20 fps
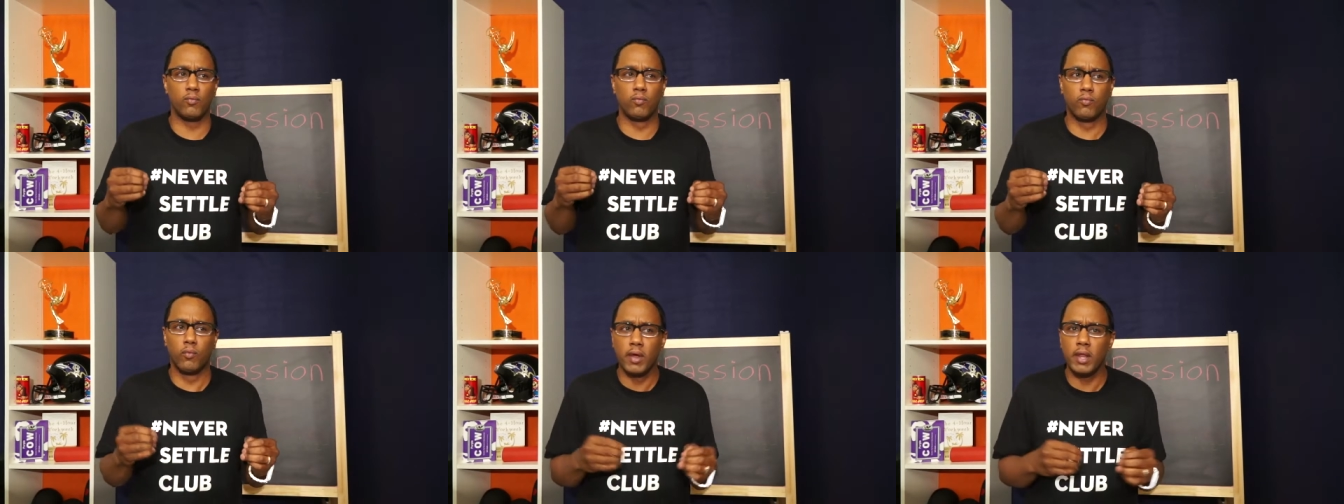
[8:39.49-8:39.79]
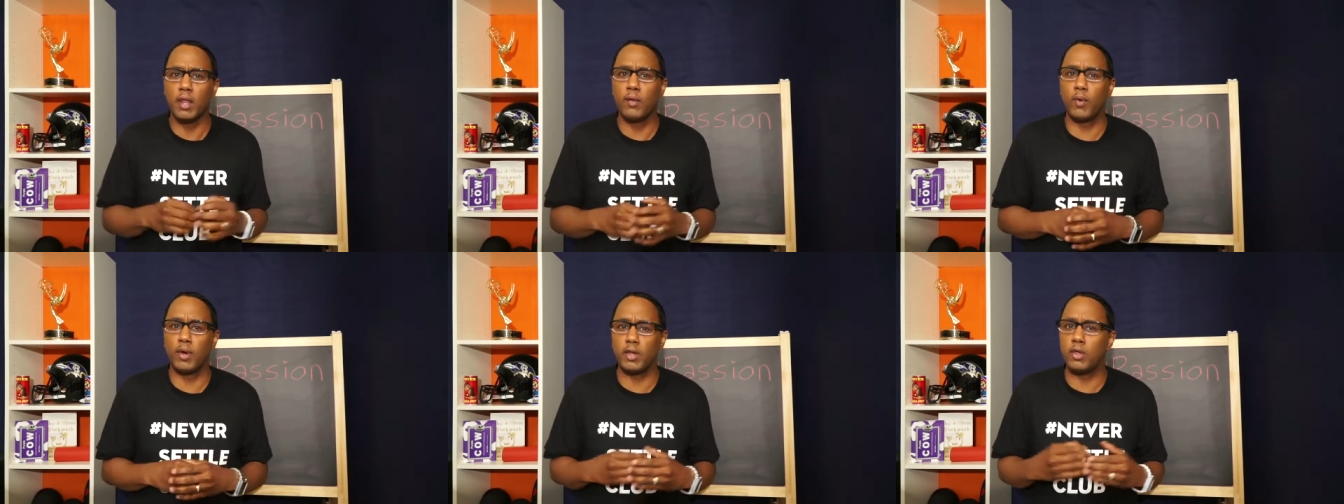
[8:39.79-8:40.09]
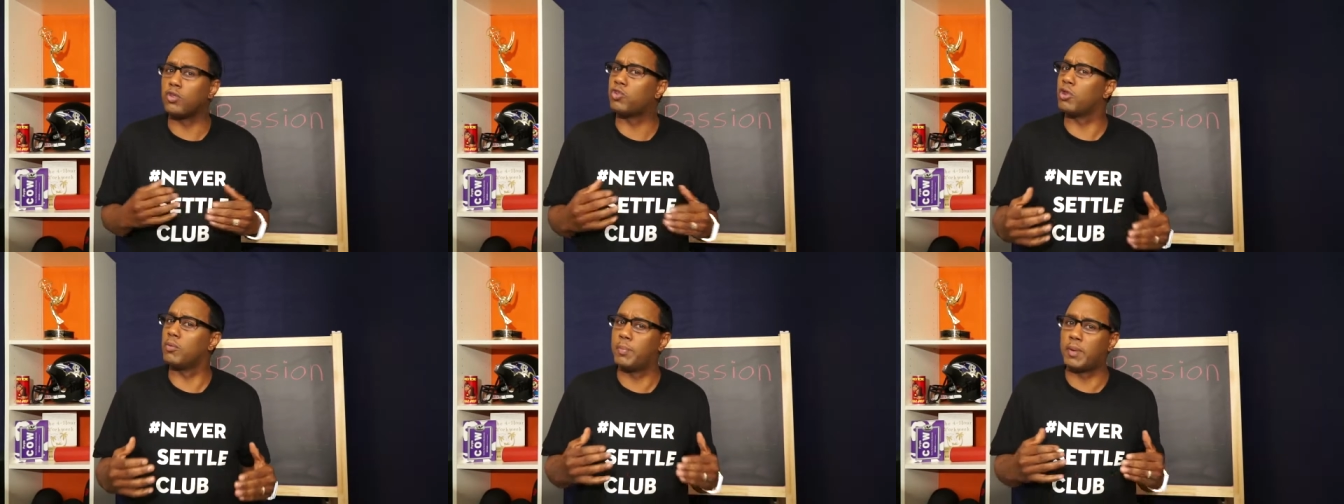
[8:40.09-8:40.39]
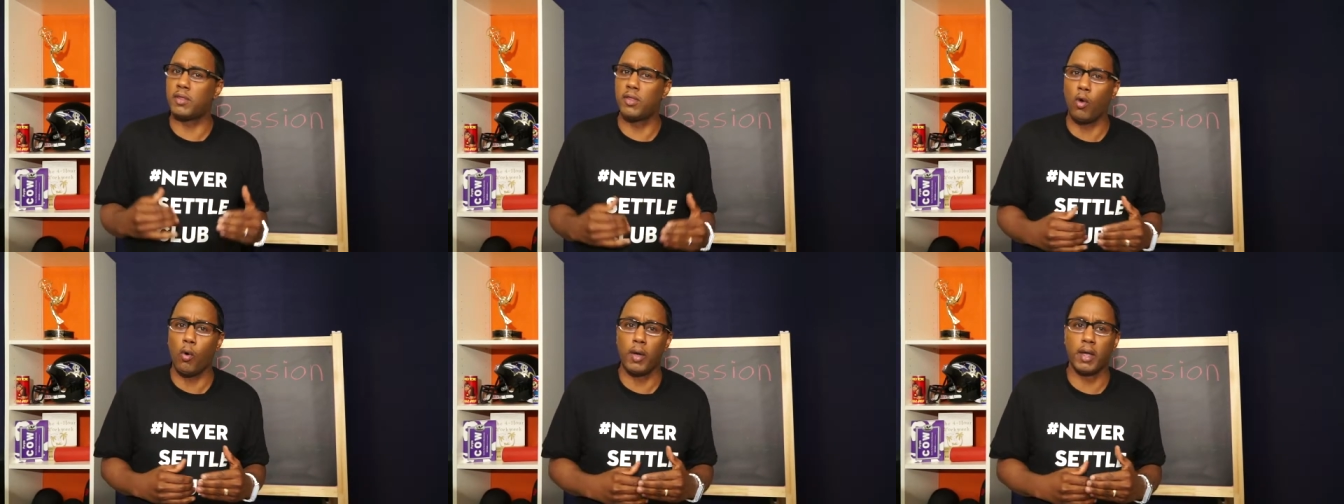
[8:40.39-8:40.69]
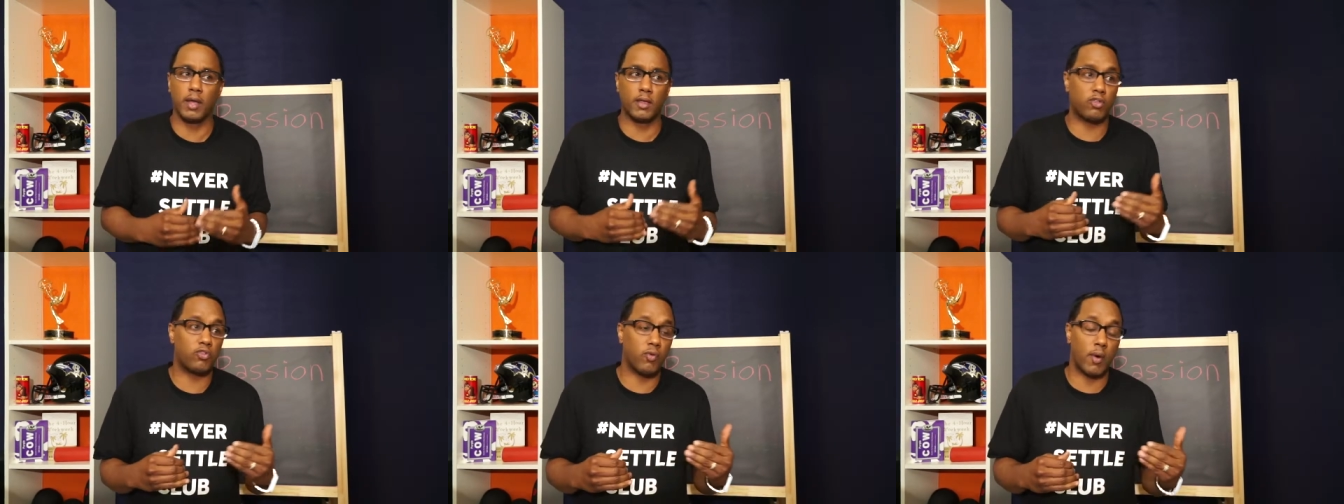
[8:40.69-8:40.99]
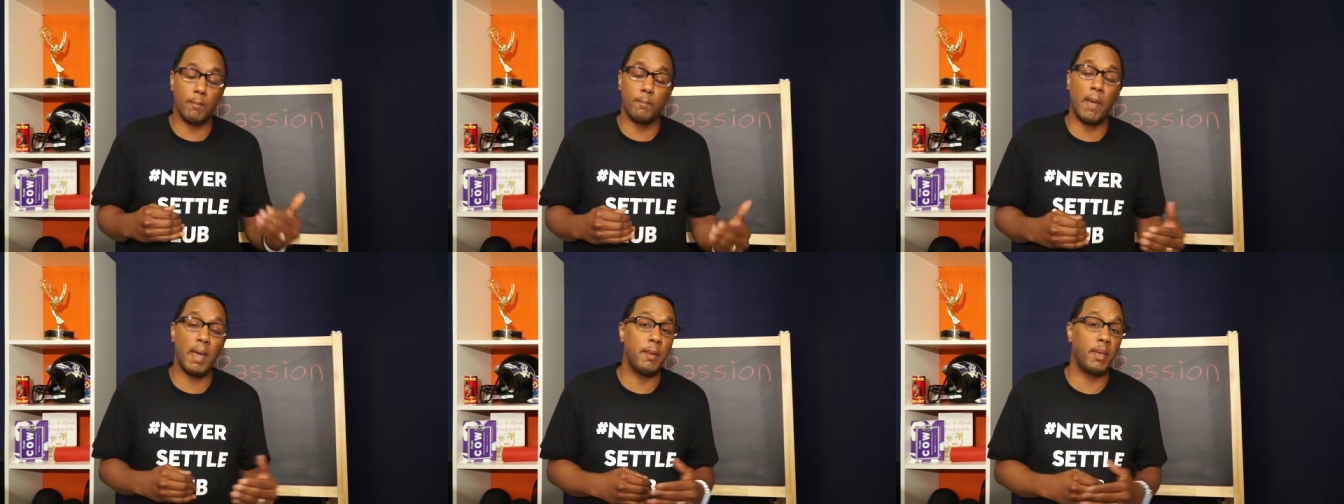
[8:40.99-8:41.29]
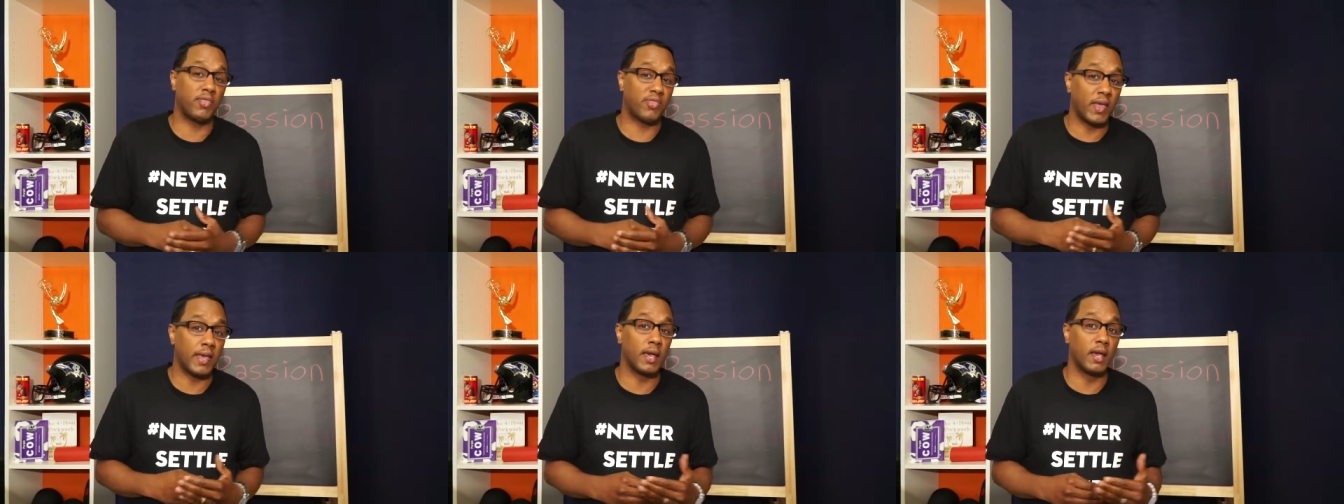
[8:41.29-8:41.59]
really what you should be doing is maybe
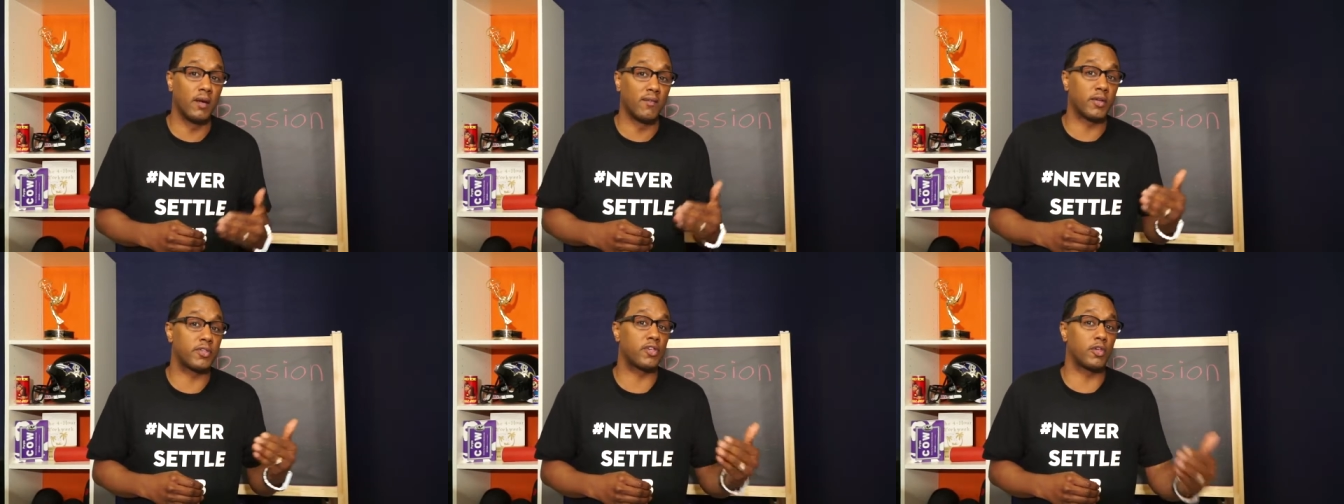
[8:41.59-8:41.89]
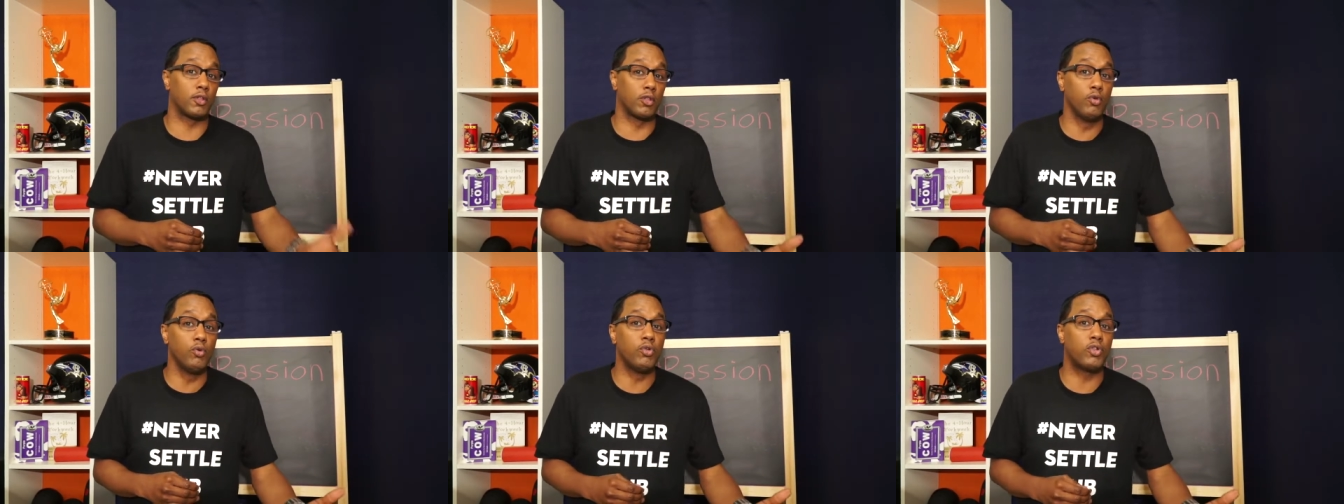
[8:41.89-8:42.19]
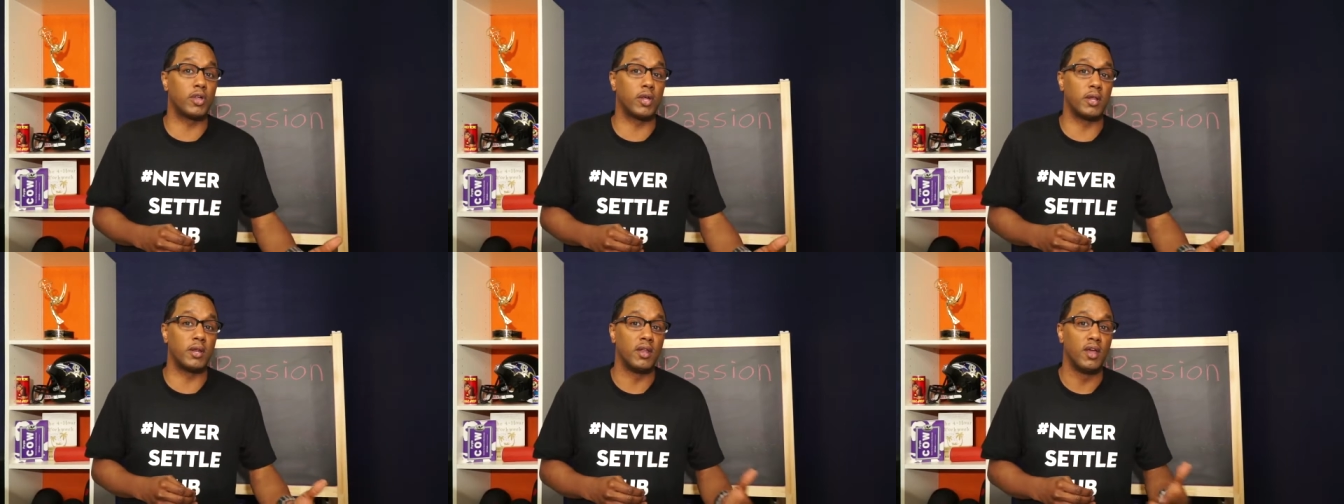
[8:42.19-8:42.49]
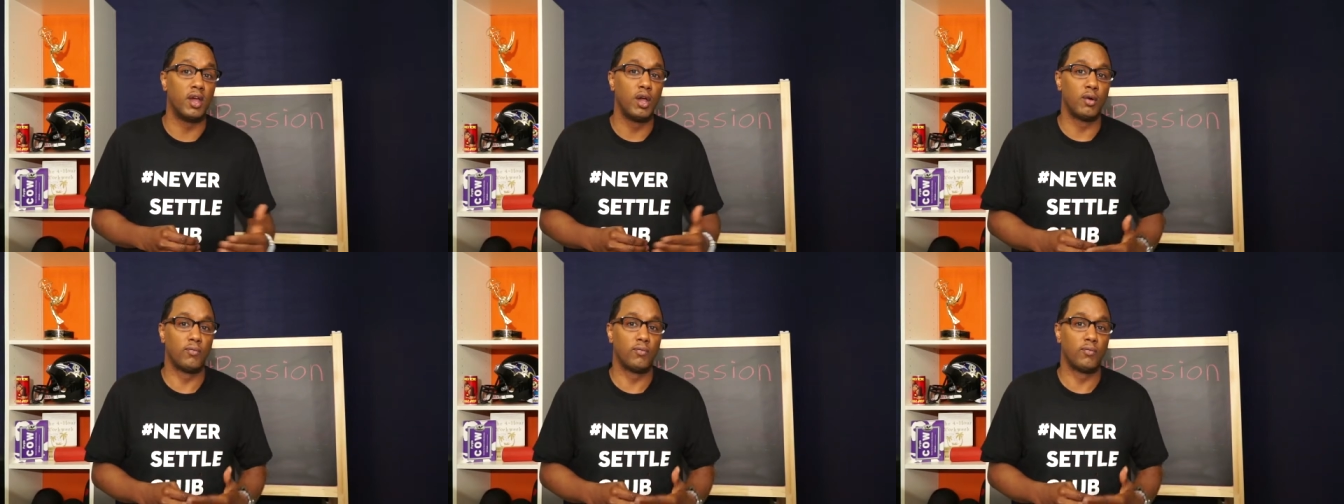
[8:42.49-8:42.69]
thinking of a solution